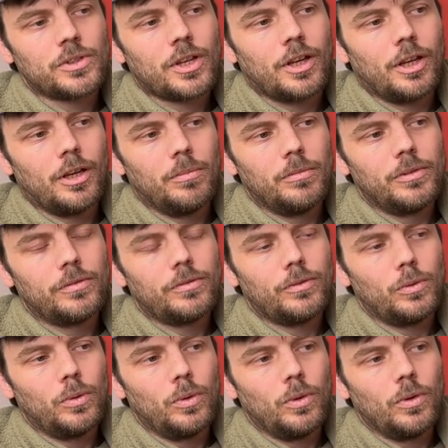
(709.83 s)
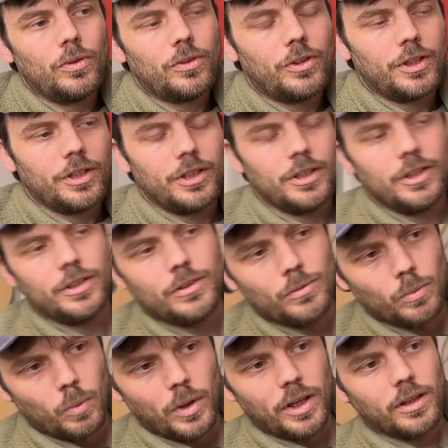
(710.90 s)
term for the
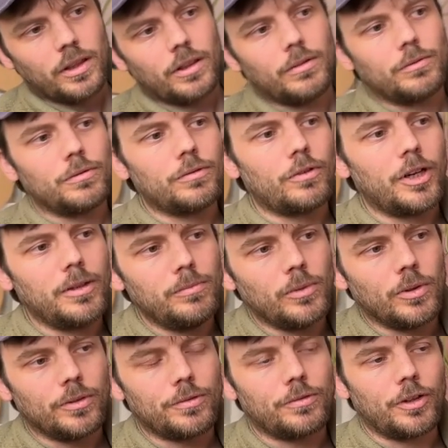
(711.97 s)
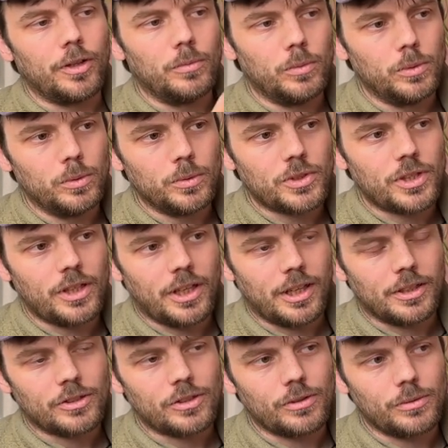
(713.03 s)
width of a frame, not the frame walls, the
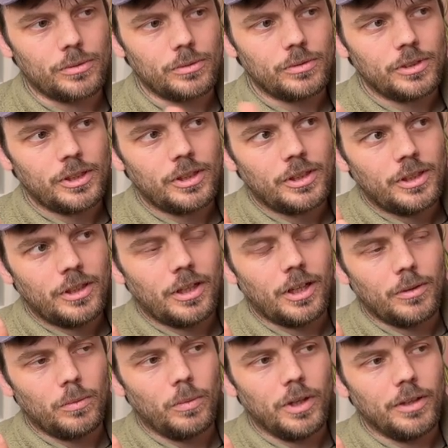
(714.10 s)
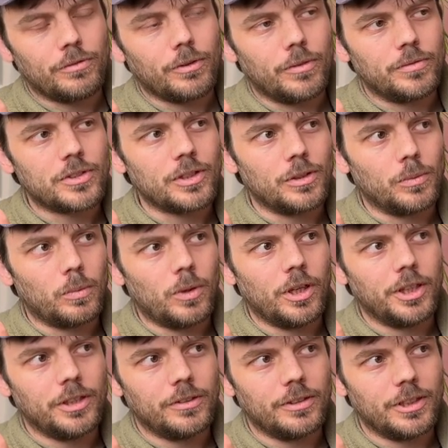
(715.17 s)
actual like width. Obviously, the
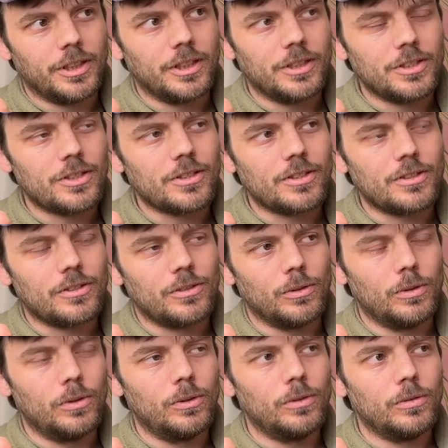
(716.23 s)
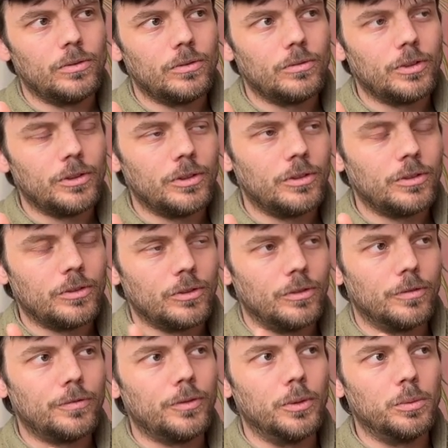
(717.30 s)
wider it is, your
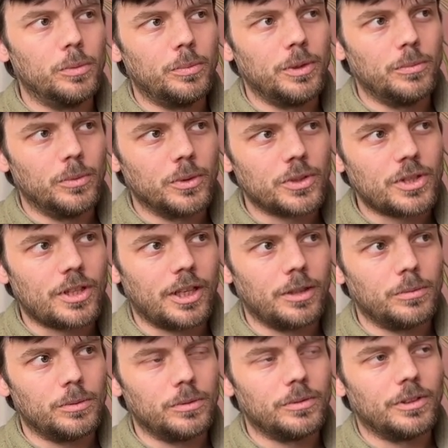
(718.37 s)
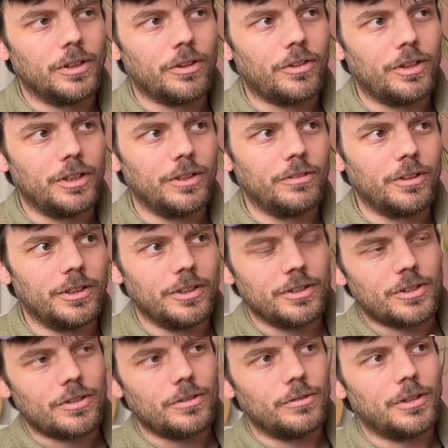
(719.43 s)
your foot will be more stable, and the thinner
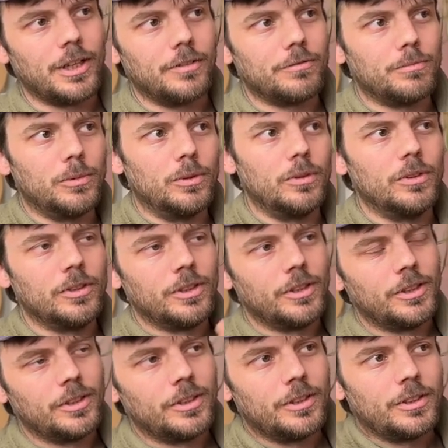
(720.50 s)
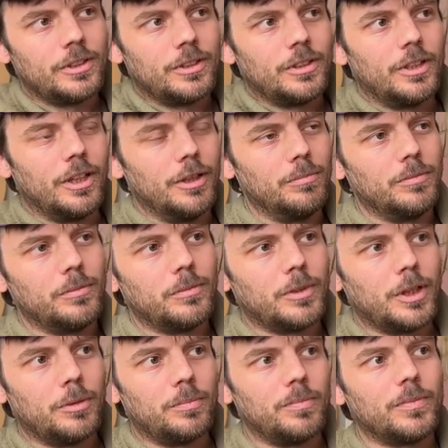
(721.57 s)
is, you'll have more like um, this
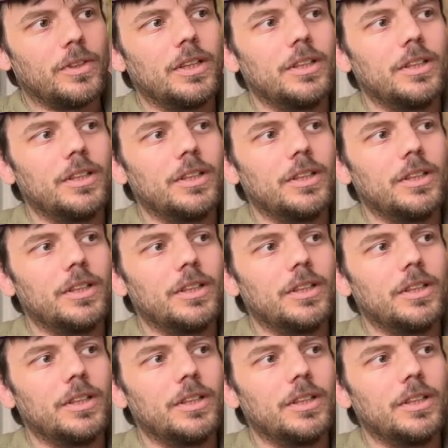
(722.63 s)
bit here.